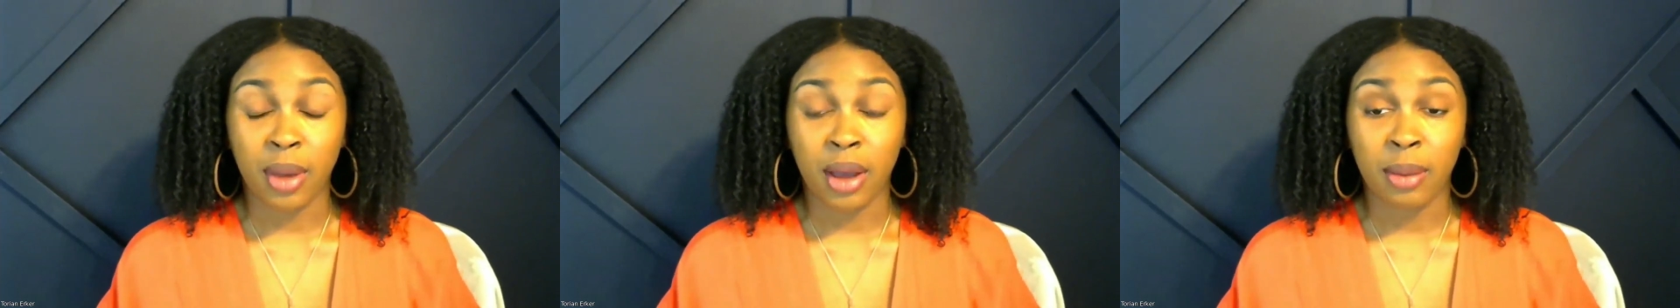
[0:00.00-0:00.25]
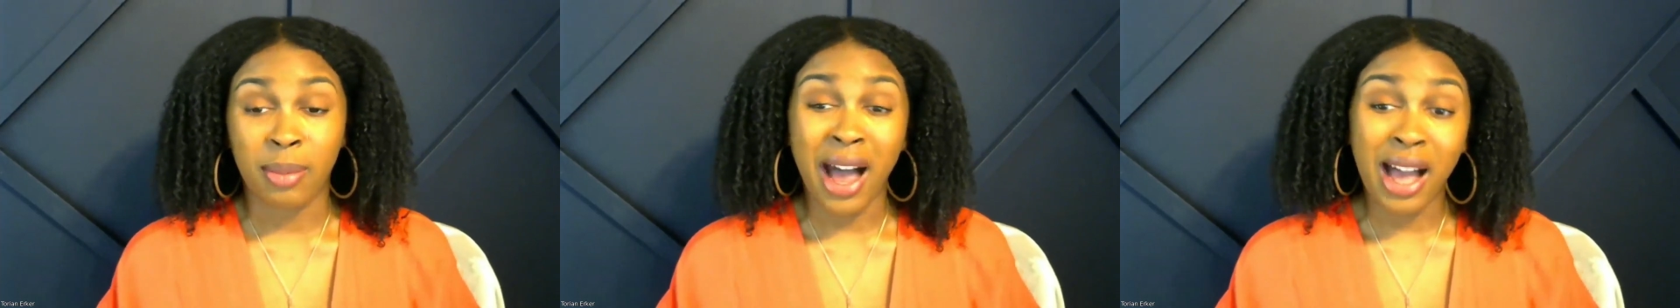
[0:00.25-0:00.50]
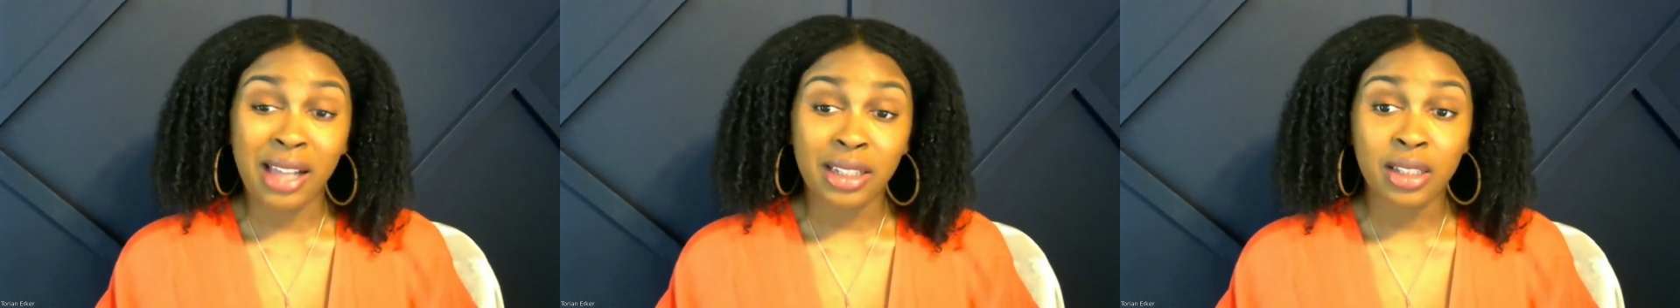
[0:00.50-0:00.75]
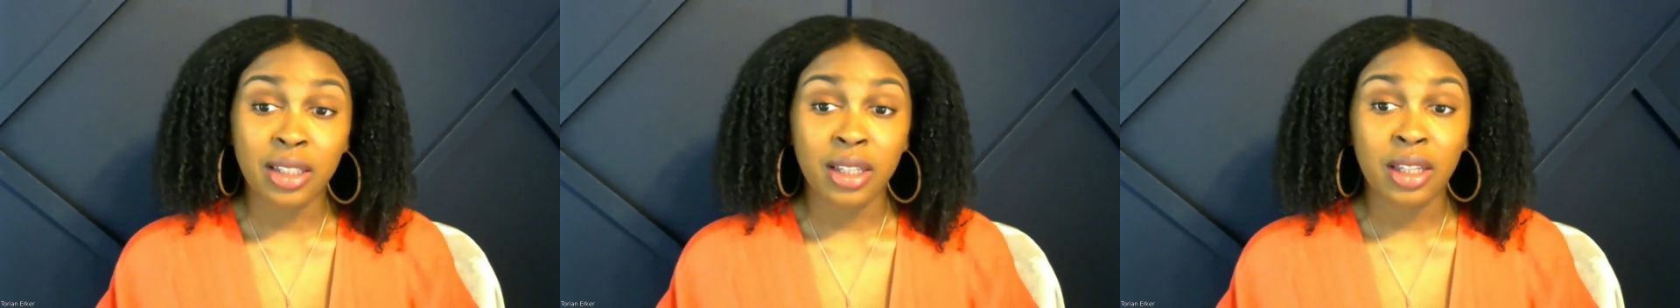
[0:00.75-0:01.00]
a
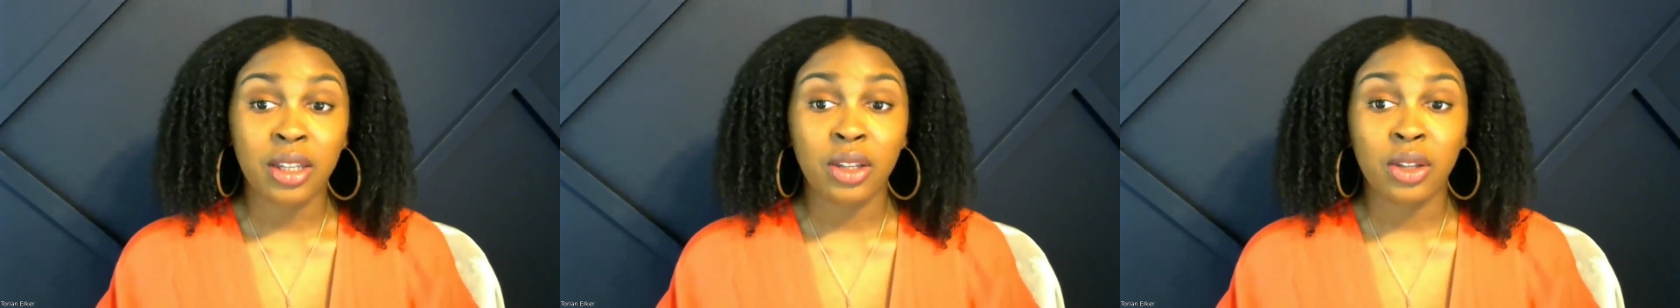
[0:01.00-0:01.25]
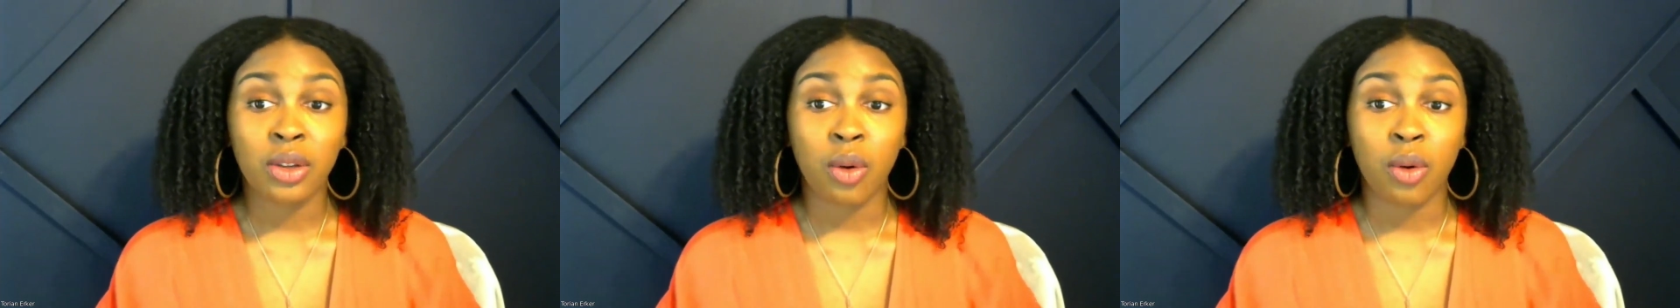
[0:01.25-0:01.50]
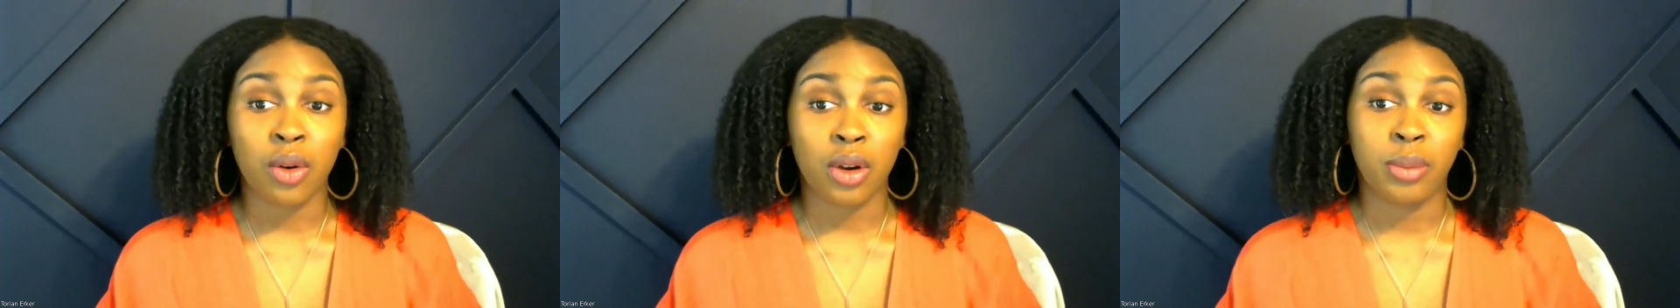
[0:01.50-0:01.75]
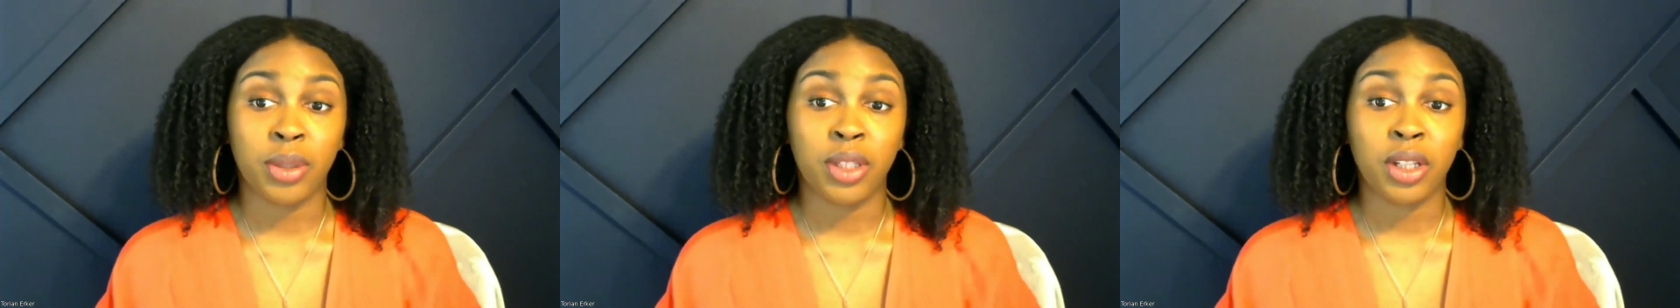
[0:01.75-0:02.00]
policy or
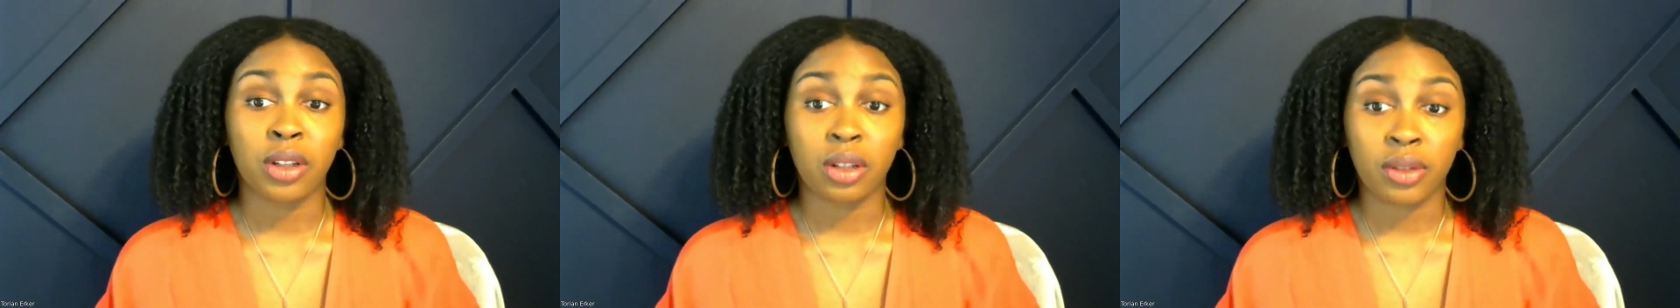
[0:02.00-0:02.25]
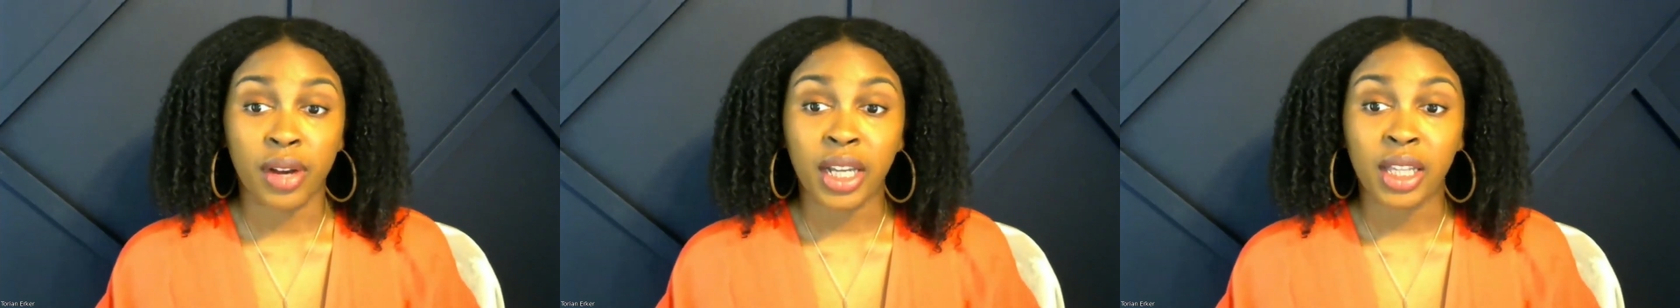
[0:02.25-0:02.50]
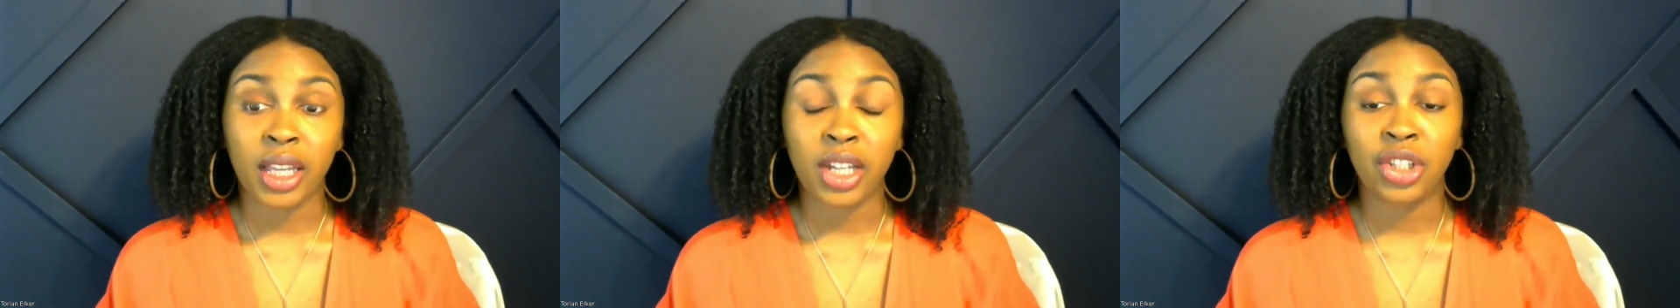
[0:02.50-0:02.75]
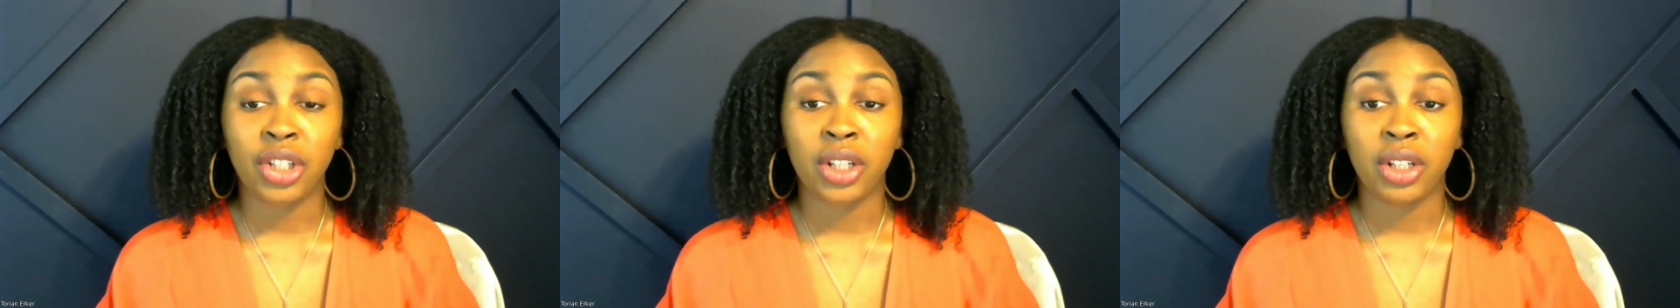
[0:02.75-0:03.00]
a particular
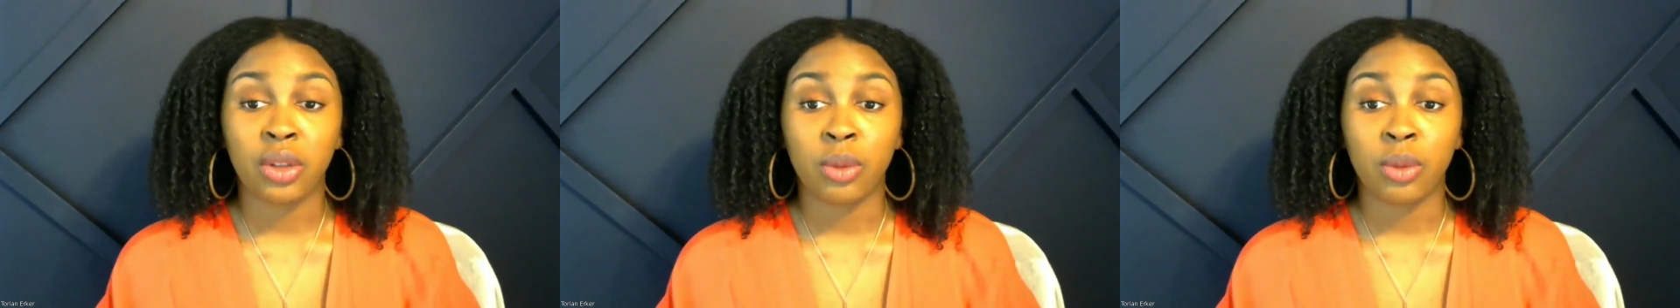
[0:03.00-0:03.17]
regulation,